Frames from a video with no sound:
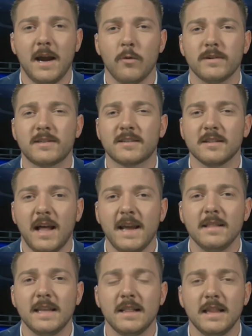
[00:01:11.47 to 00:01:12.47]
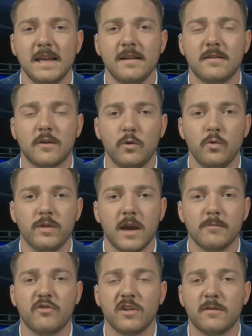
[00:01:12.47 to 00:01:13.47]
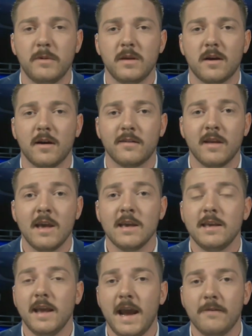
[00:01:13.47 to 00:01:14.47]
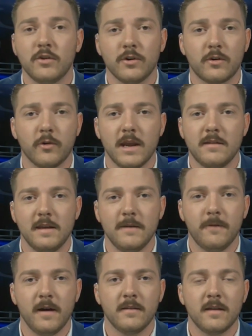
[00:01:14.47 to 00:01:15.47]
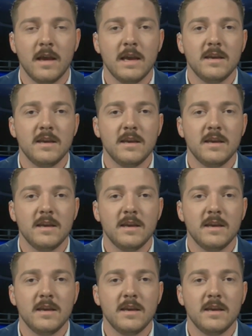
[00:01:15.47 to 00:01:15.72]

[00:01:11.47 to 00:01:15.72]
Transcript: I would slightly lean to them just because you have their great defense defense.